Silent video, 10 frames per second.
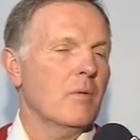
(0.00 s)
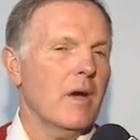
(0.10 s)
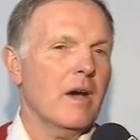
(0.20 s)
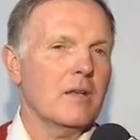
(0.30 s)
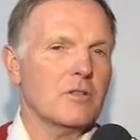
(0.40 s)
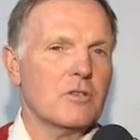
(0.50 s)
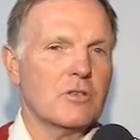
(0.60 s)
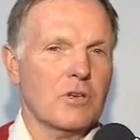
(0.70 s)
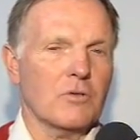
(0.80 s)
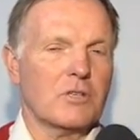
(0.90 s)
Well,
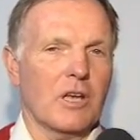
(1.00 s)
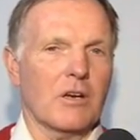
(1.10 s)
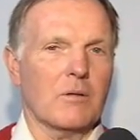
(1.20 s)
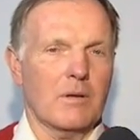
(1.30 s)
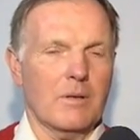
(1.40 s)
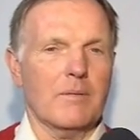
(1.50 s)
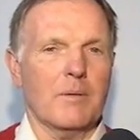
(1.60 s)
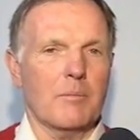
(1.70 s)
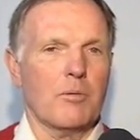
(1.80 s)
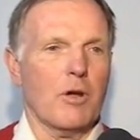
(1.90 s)
Joe
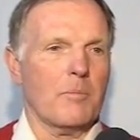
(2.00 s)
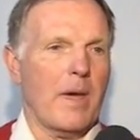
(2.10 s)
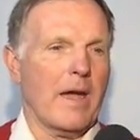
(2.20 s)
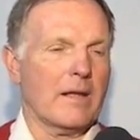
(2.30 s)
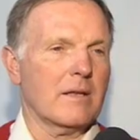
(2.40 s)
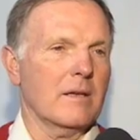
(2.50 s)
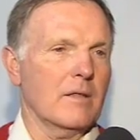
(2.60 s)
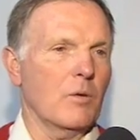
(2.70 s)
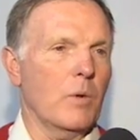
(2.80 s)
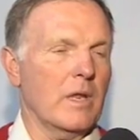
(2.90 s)
Tiller brought
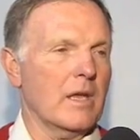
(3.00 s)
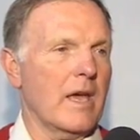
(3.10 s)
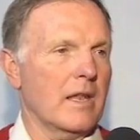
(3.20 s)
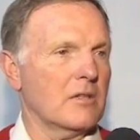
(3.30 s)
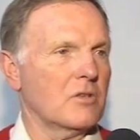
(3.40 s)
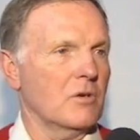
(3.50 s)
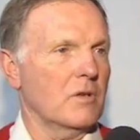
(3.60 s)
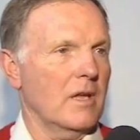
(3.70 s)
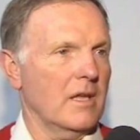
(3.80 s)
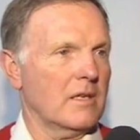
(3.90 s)
back the winning
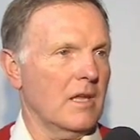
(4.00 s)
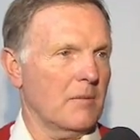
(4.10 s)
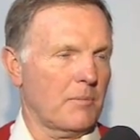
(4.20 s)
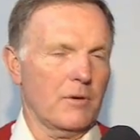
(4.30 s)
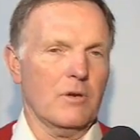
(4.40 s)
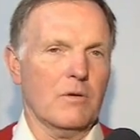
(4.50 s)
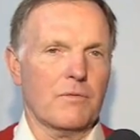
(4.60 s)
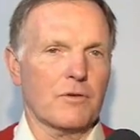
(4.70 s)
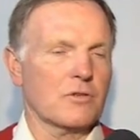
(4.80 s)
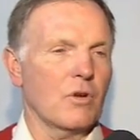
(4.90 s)
attitude at Purdue
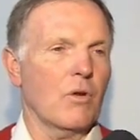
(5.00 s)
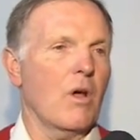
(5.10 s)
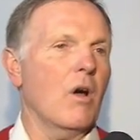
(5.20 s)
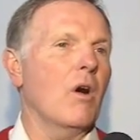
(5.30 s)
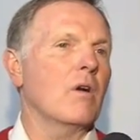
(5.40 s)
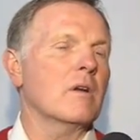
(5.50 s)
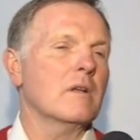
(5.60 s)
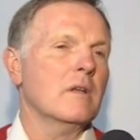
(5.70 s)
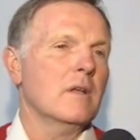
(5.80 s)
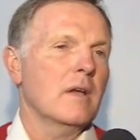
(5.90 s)
for so long,
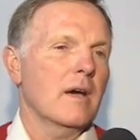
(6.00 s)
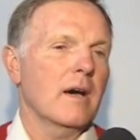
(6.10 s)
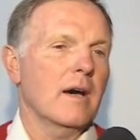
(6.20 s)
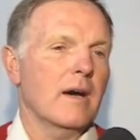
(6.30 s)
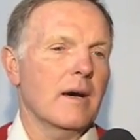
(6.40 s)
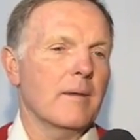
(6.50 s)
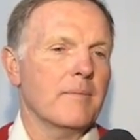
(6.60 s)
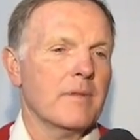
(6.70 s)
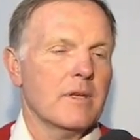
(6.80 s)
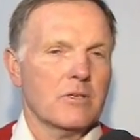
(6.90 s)

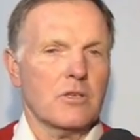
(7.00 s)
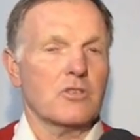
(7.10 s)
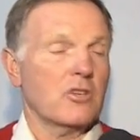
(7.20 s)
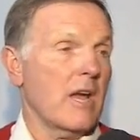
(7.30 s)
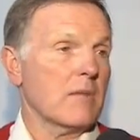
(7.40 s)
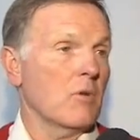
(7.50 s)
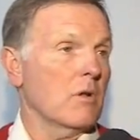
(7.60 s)
since Jack